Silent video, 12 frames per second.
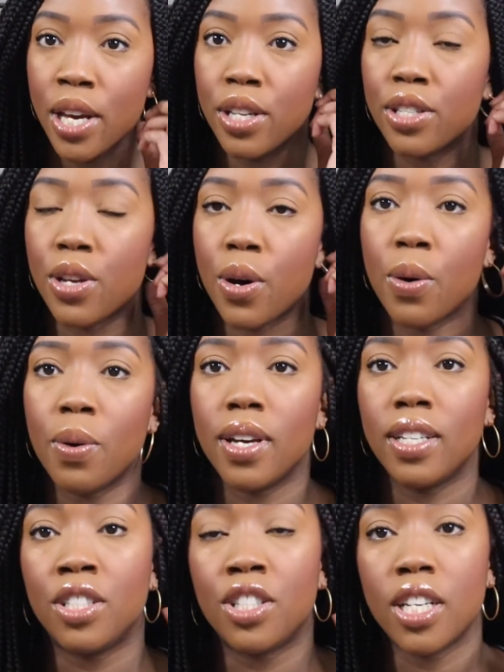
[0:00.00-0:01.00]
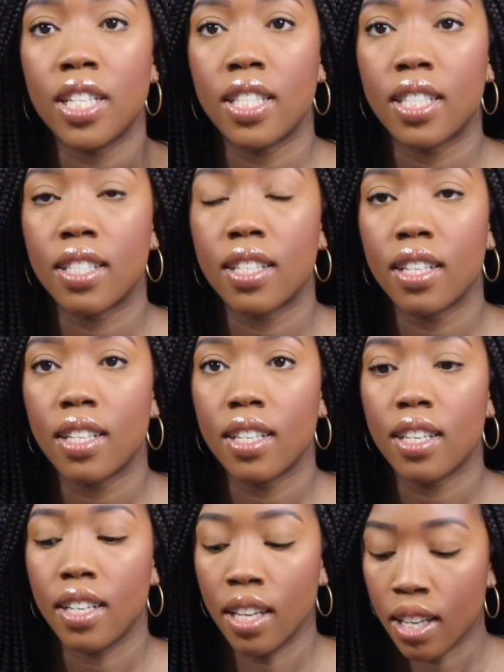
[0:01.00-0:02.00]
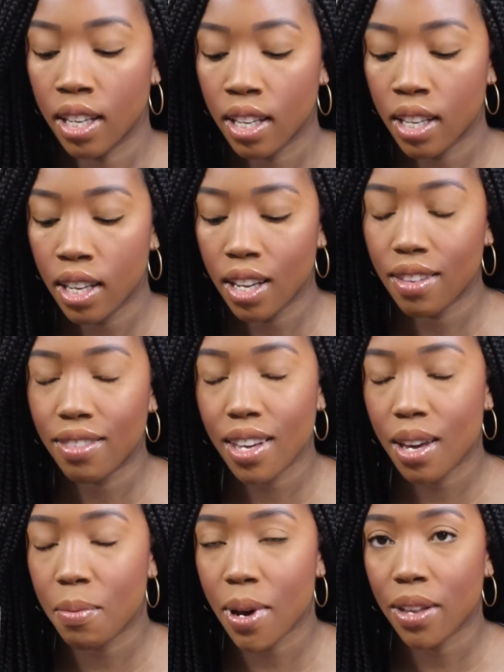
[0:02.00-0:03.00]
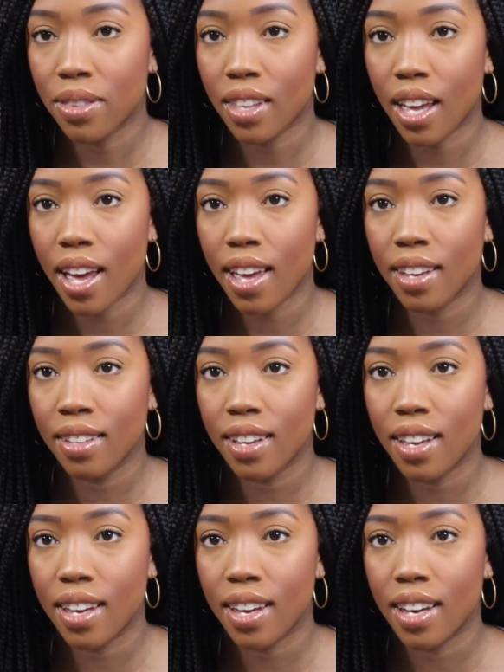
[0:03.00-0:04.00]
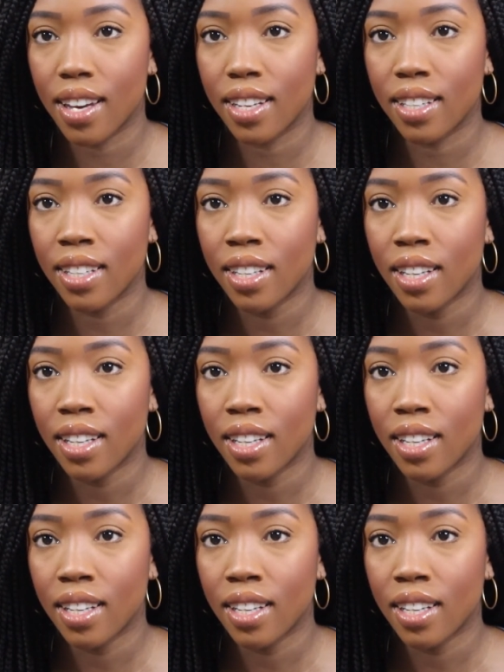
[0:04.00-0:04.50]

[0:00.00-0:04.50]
So just think about that, and